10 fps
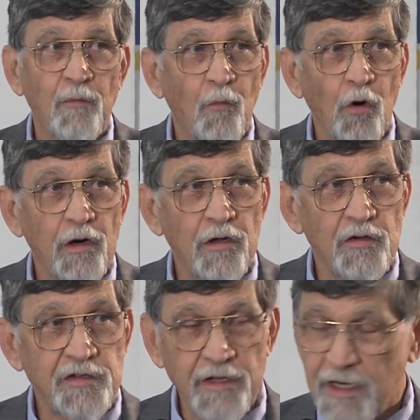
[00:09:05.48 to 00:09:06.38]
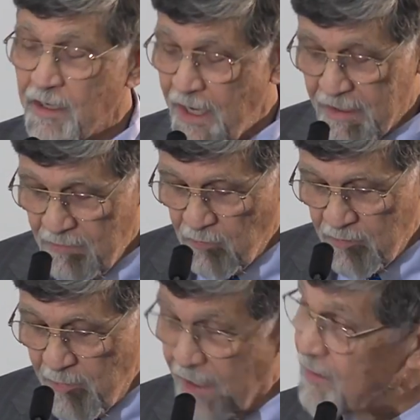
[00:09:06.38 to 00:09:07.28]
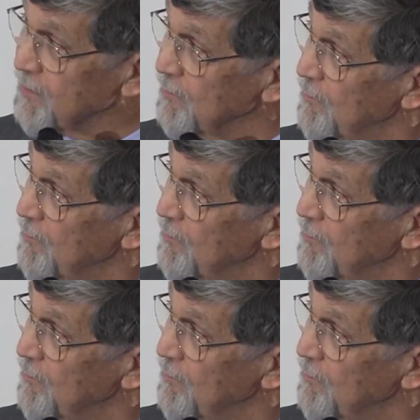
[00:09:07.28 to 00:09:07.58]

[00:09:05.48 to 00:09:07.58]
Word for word: more closely connected with medicine.